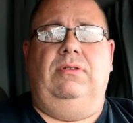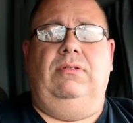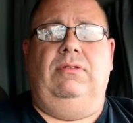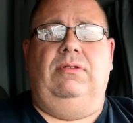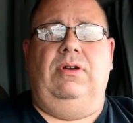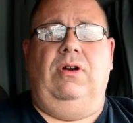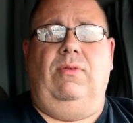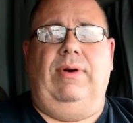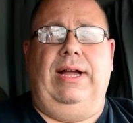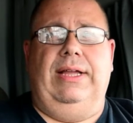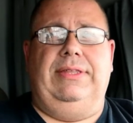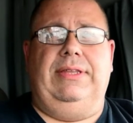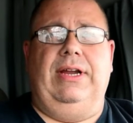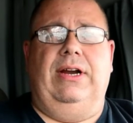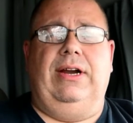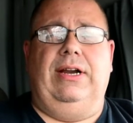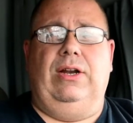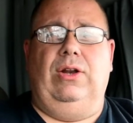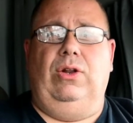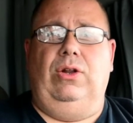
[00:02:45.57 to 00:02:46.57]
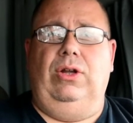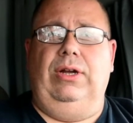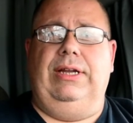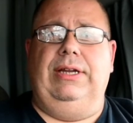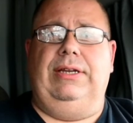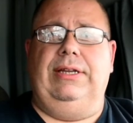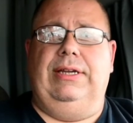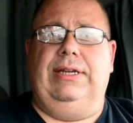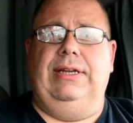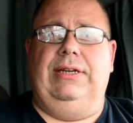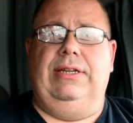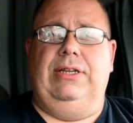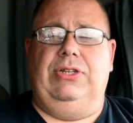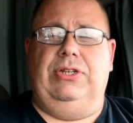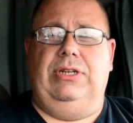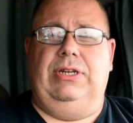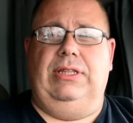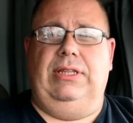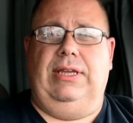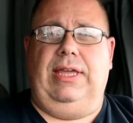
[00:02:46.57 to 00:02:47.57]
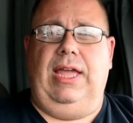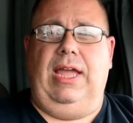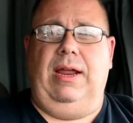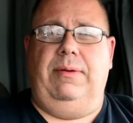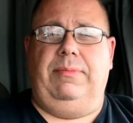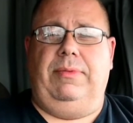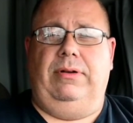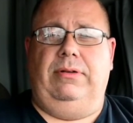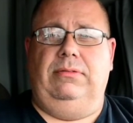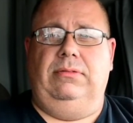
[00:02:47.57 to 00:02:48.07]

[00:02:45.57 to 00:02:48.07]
go out there and look at the condition of the camera.